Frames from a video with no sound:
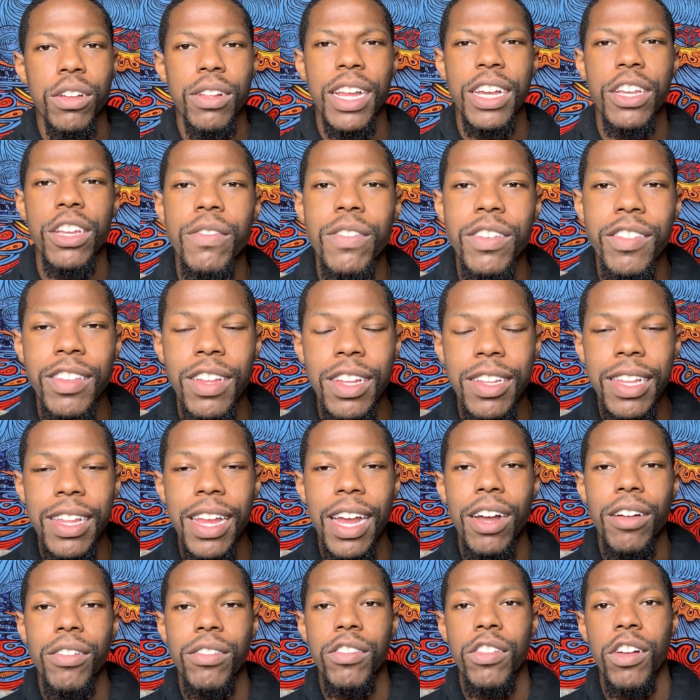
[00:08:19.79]
Like you ever sat
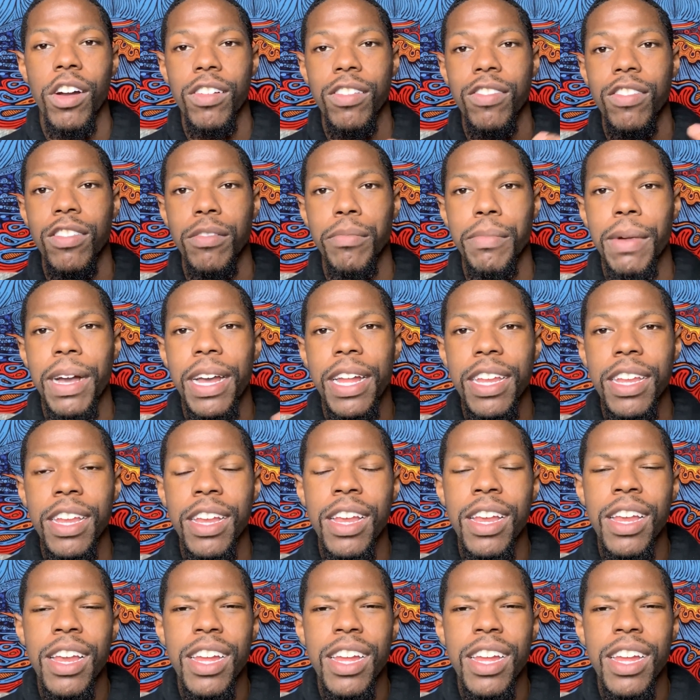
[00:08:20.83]
down and talked to somebody